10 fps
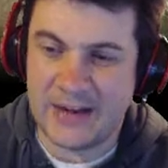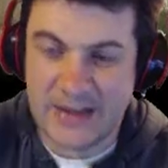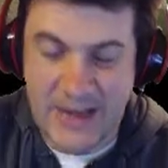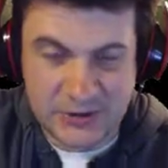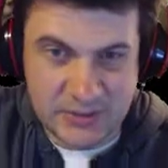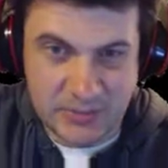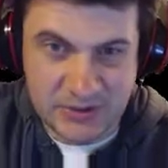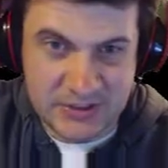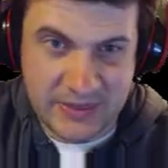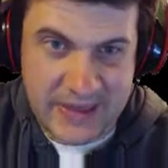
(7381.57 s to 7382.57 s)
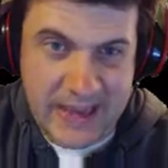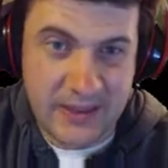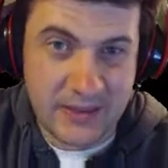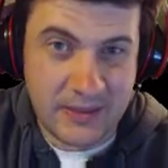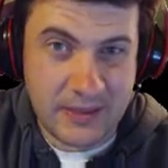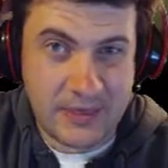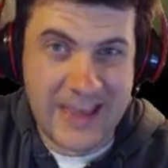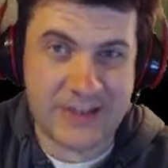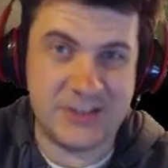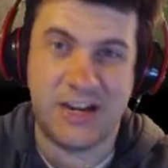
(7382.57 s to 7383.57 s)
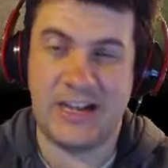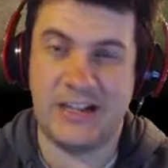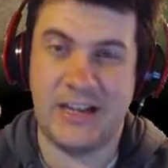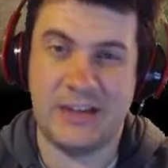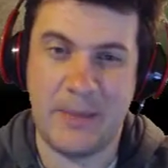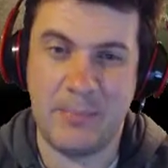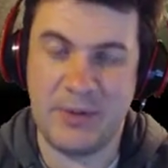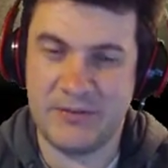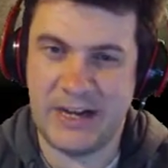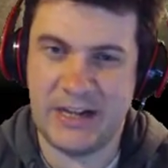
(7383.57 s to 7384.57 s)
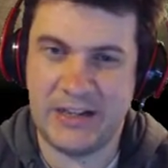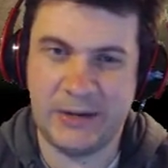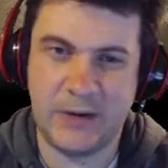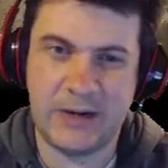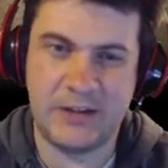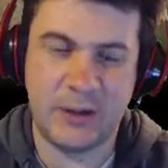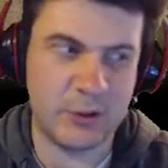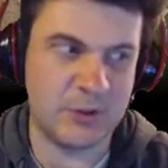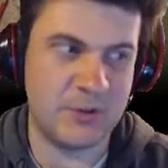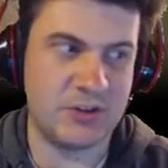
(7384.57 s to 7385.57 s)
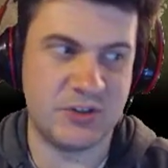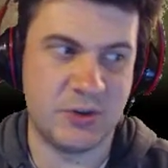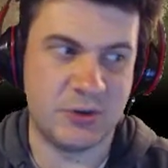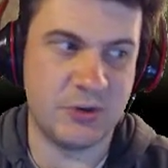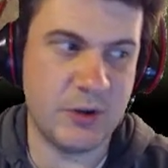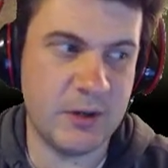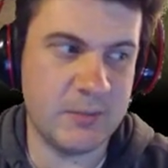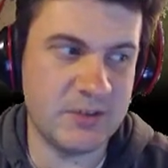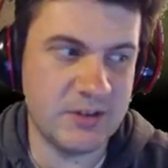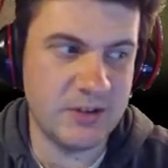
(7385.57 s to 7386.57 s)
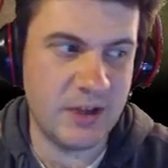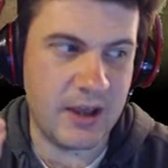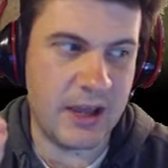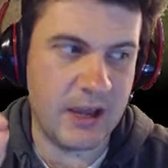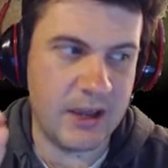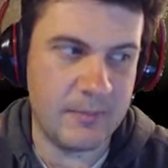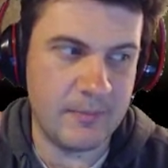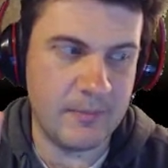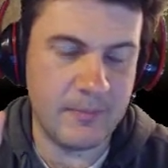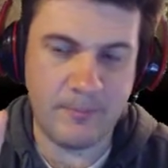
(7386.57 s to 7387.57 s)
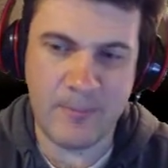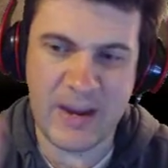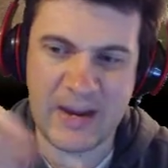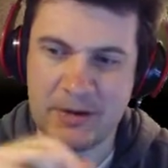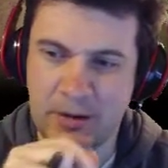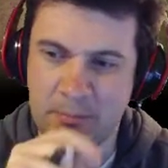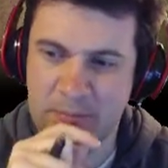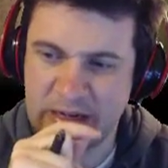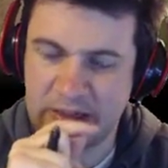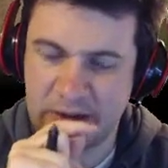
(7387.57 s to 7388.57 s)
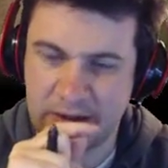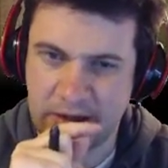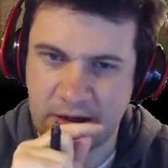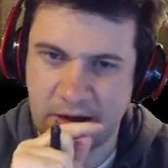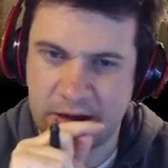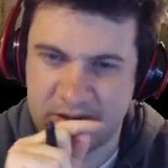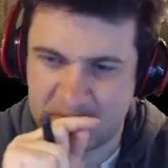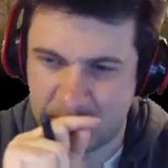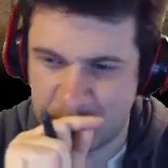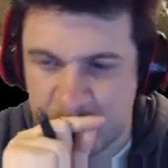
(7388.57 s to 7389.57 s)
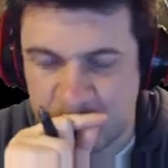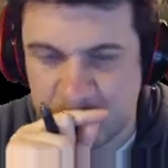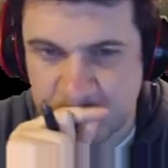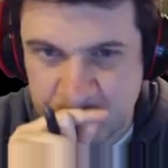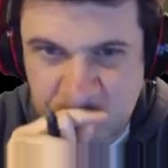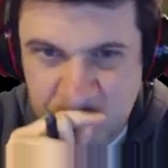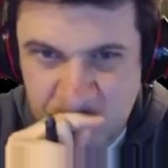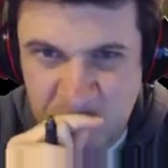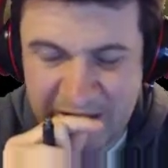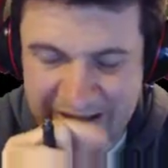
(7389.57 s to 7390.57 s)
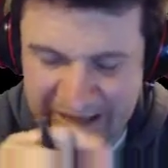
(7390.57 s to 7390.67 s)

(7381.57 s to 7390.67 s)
actually, Blitzy, that dialogue, that bit of dialogue right there, where she mentioned social norms, made me immediately think autism. Like,